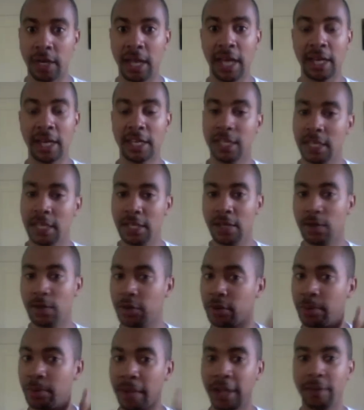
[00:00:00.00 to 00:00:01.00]
I had a keloid
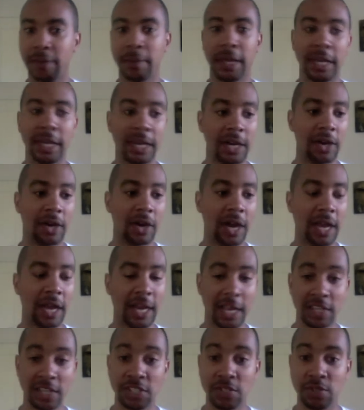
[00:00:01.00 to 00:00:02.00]
on the back of my ear and I
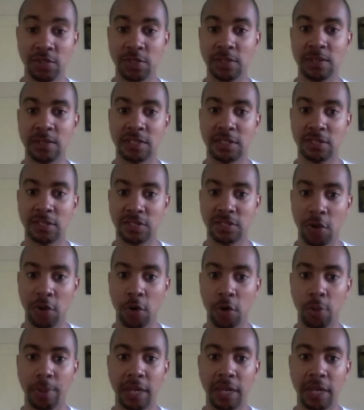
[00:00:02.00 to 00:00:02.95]
actually used the soap